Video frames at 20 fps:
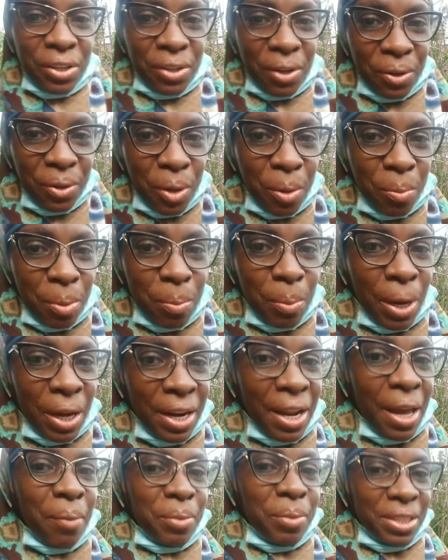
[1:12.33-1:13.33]
Y'all know me by
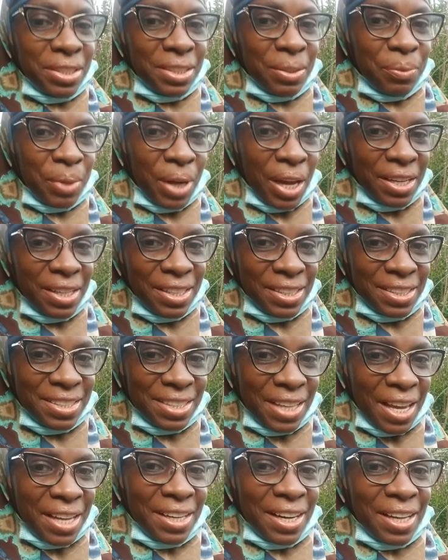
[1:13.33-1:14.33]
now because when I get
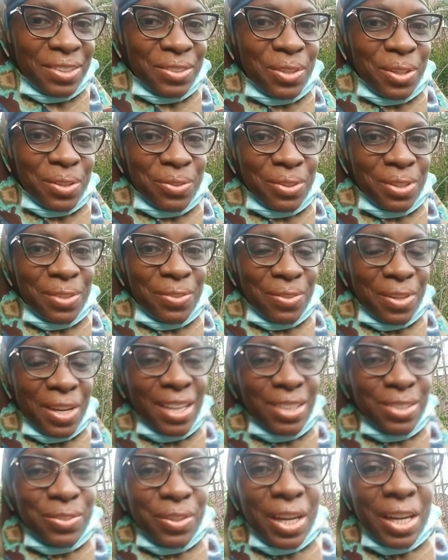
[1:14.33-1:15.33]
excited I talk really
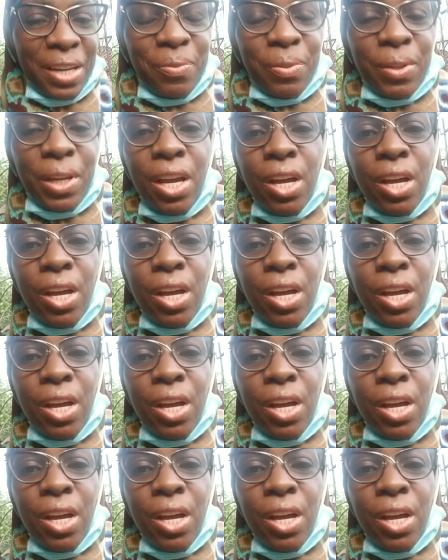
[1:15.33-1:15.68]
fast, right?